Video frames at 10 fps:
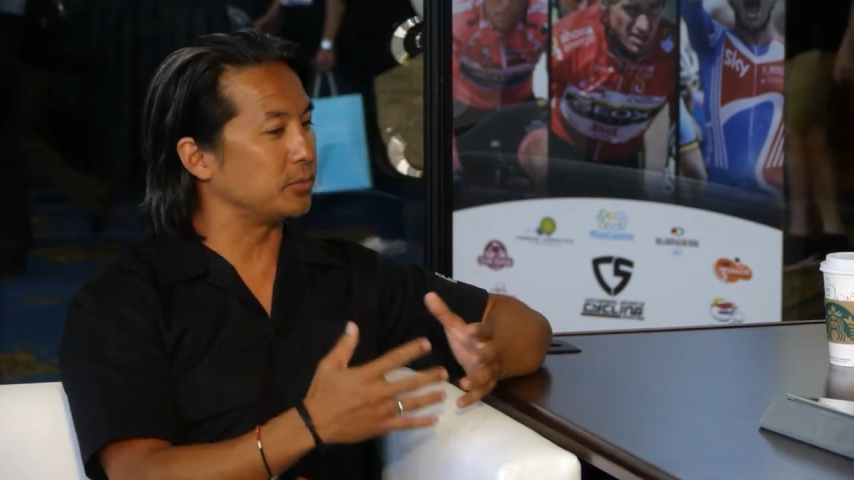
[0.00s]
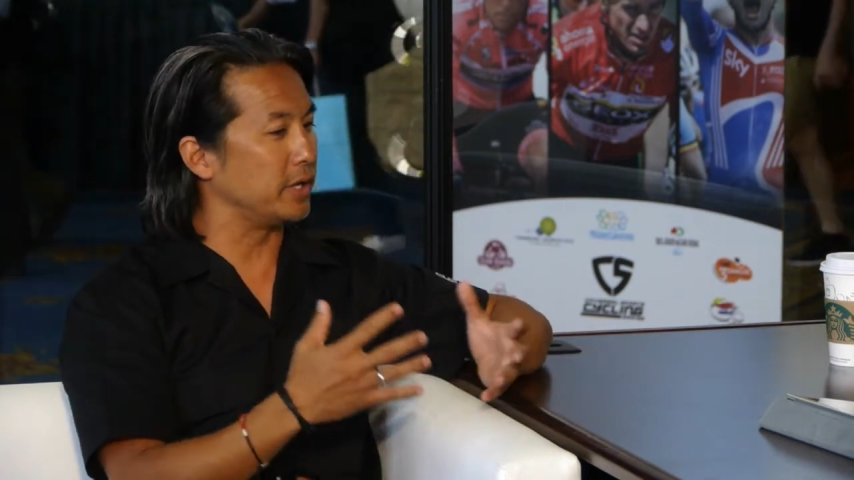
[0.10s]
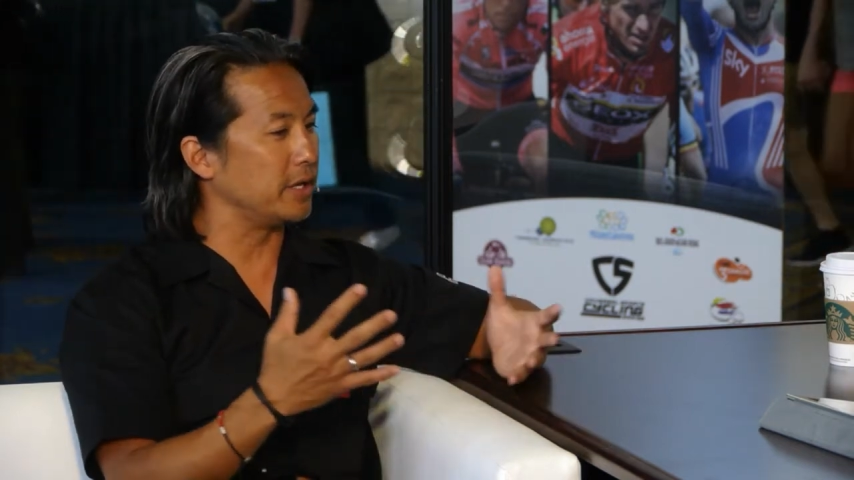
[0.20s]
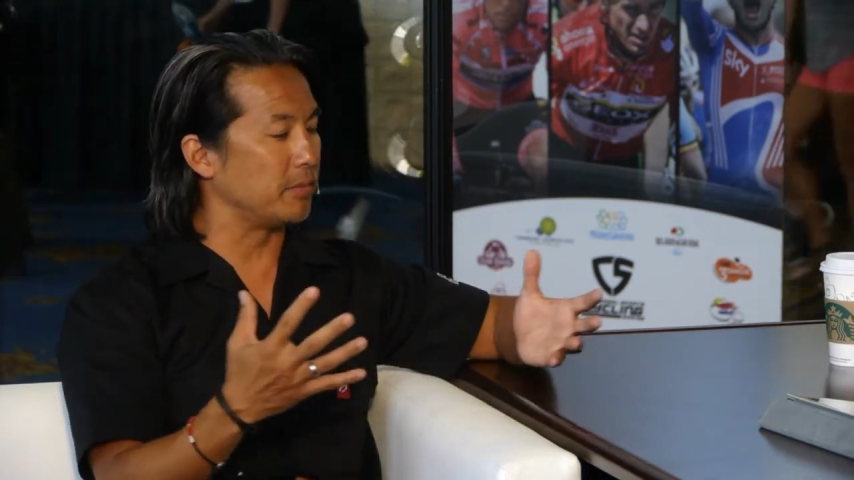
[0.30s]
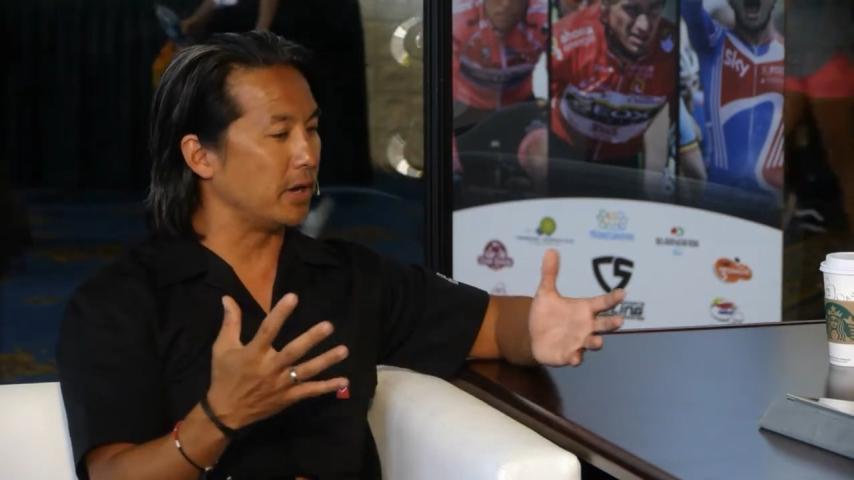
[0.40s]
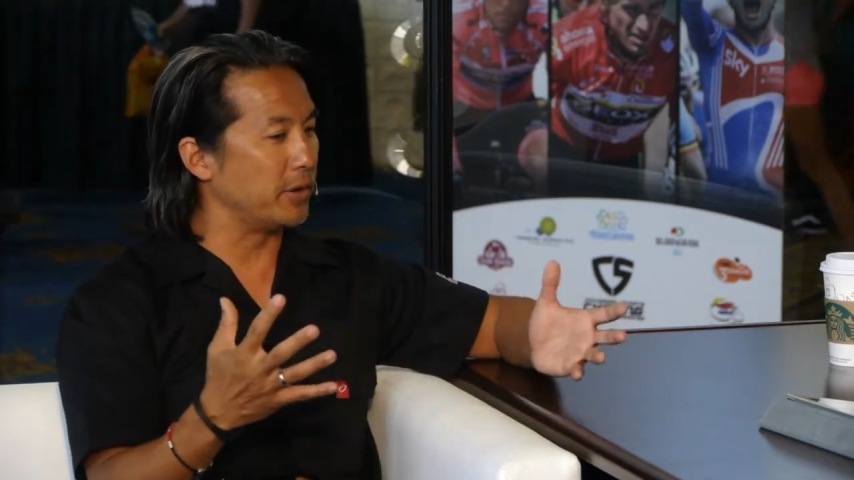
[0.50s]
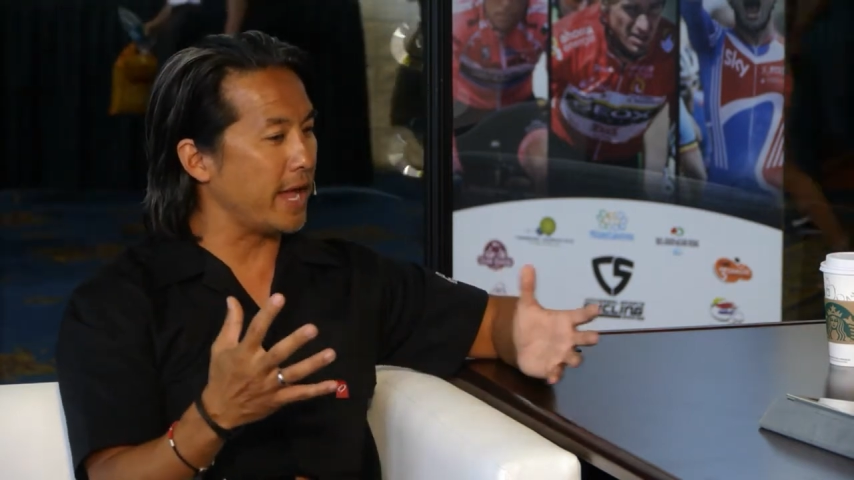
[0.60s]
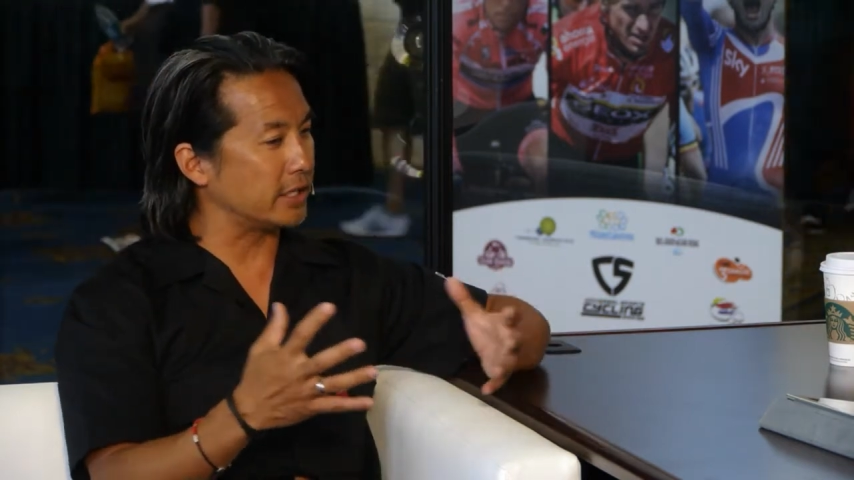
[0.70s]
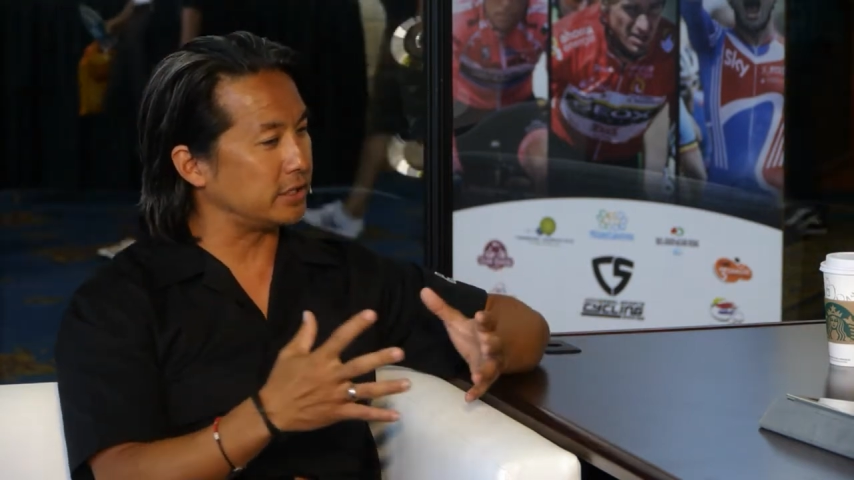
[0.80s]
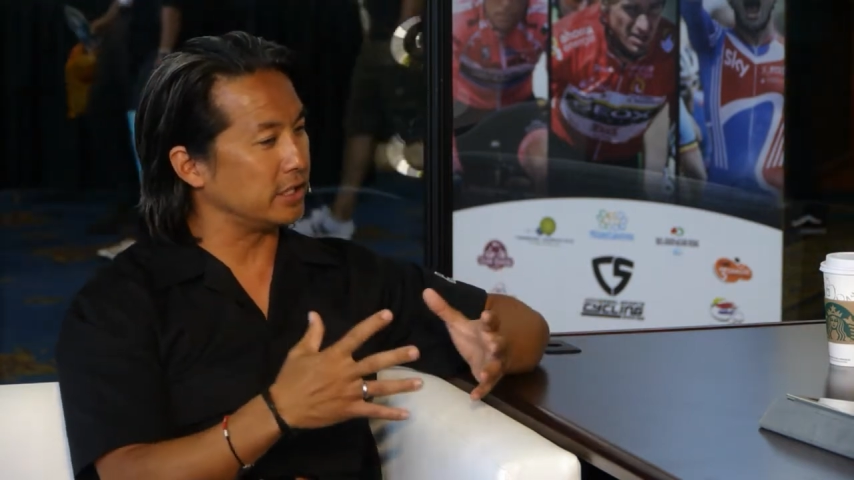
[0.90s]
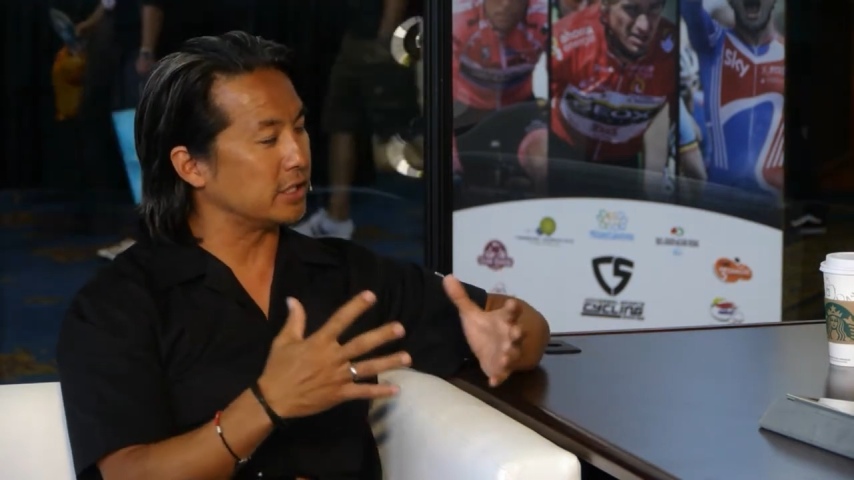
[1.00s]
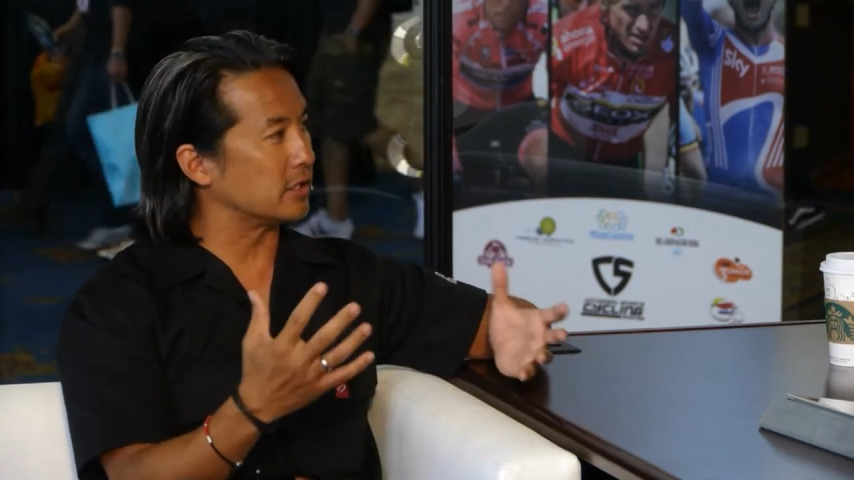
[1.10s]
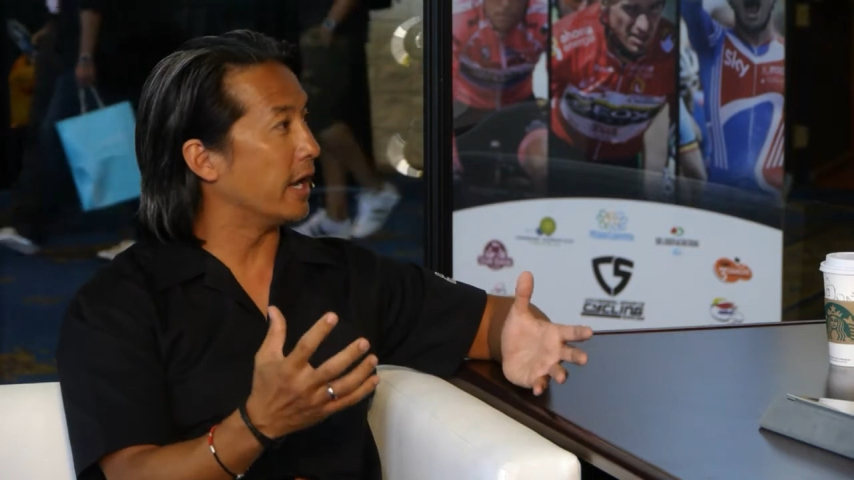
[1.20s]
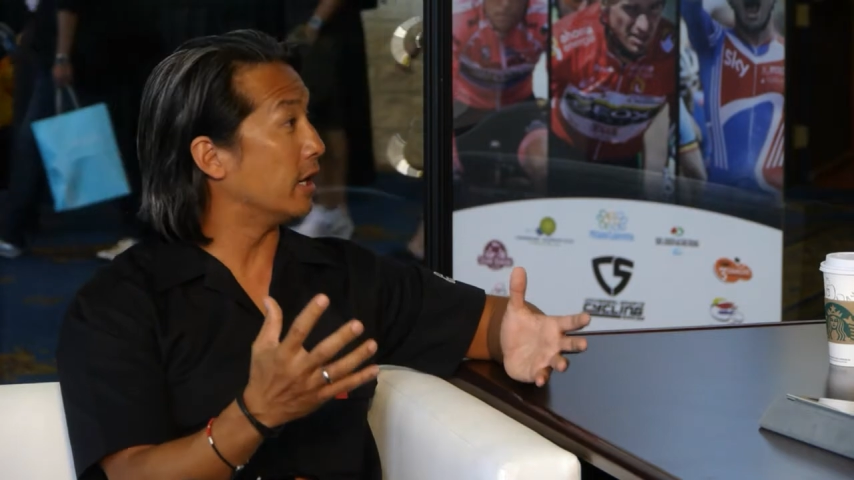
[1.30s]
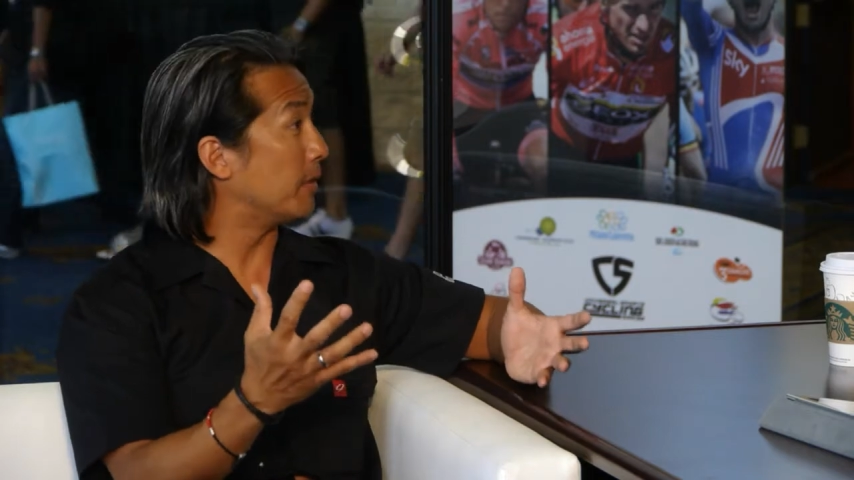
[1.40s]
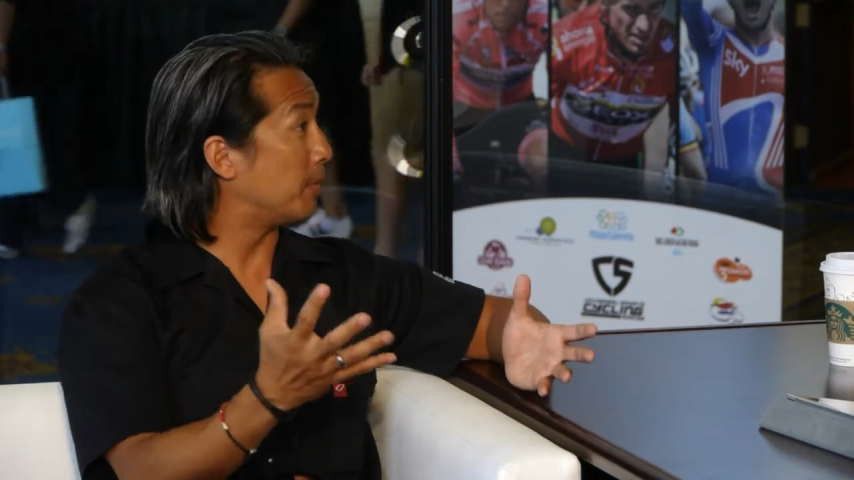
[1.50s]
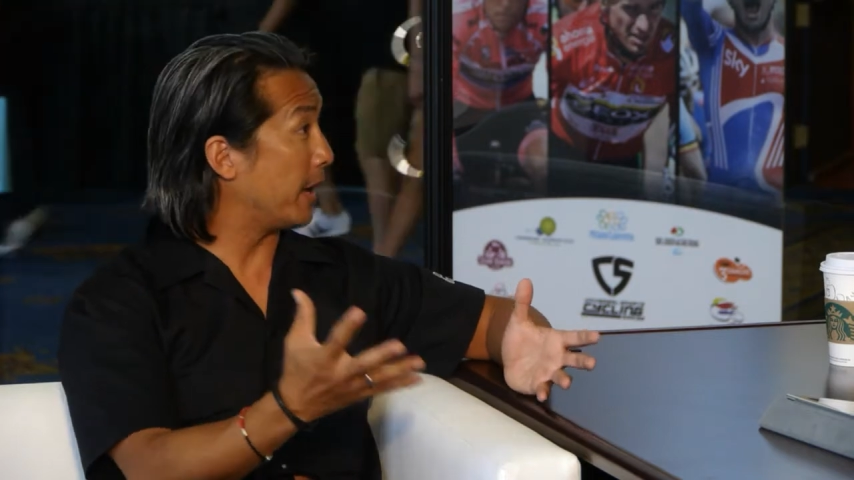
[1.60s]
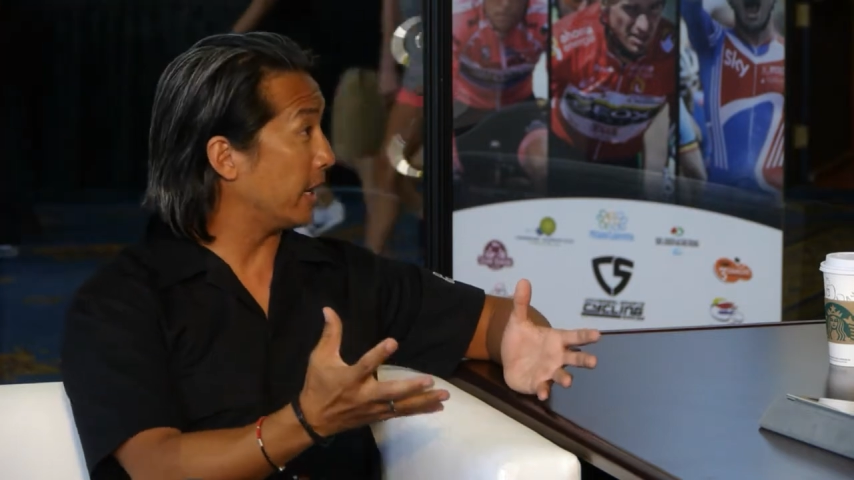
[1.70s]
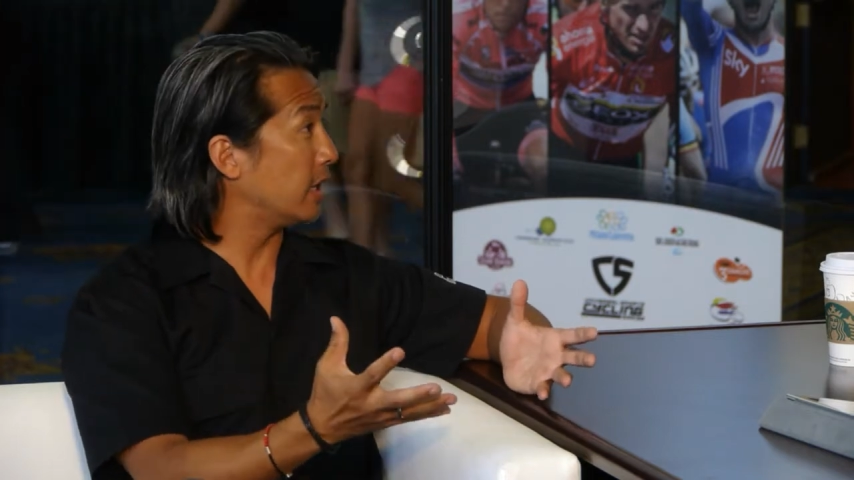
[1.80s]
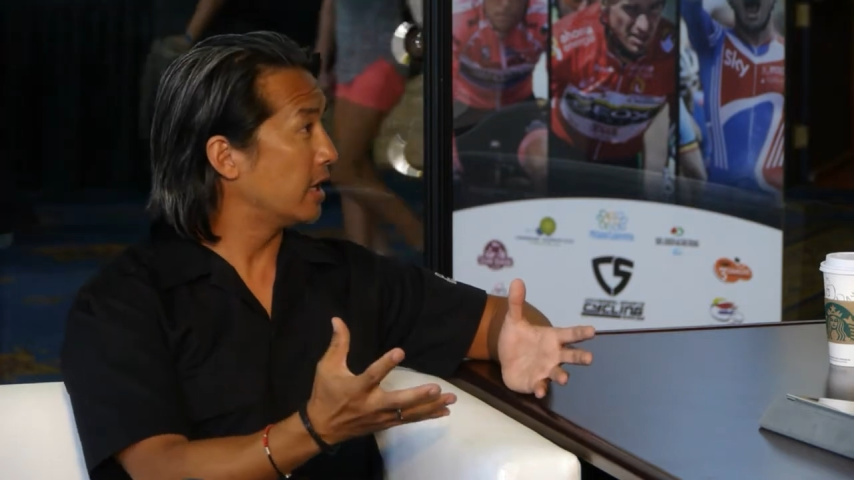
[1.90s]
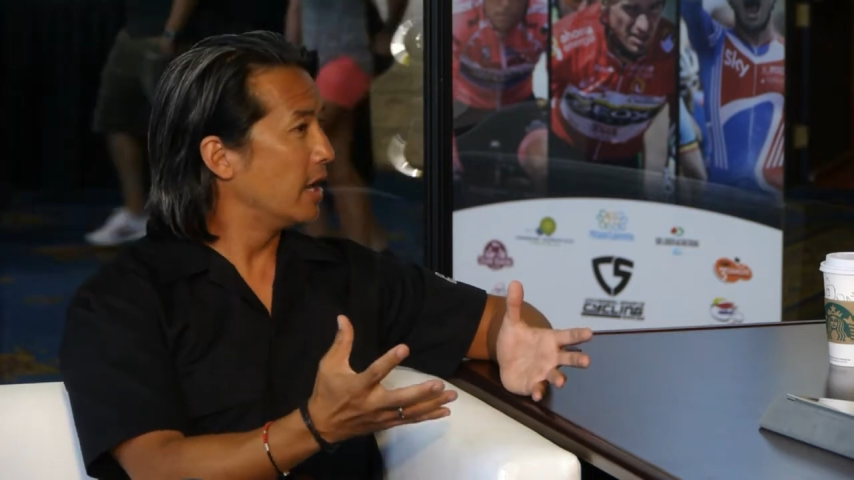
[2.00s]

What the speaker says: We actually designed a bike